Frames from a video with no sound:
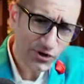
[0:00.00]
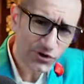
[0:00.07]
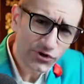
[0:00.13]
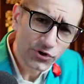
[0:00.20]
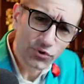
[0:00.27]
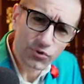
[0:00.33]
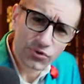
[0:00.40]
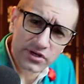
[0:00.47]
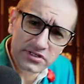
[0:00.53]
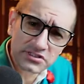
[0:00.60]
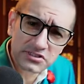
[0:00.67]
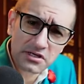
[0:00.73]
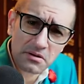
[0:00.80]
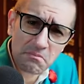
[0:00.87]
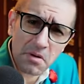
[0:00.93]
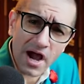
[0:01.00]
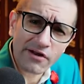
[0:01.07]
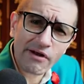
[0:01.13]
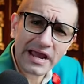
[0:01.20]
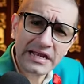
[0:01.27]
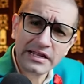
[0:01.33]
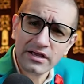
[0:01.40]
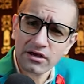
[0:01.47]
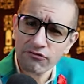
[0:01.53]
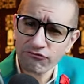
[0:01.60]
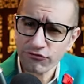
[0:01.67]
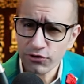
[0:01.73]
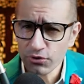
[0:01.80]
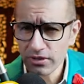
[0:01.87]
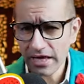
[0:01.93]
you do this by writing a
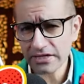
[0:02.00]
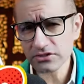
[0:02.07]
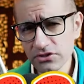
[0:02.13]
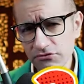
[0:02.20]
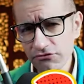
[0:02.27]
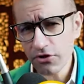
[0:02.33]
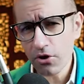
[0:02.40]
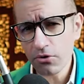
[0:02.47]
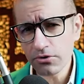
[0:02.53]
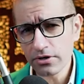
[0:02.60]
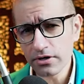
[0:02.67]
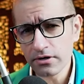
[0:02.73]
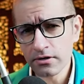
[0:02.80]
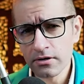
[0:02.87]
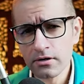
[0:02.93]
few lines of code?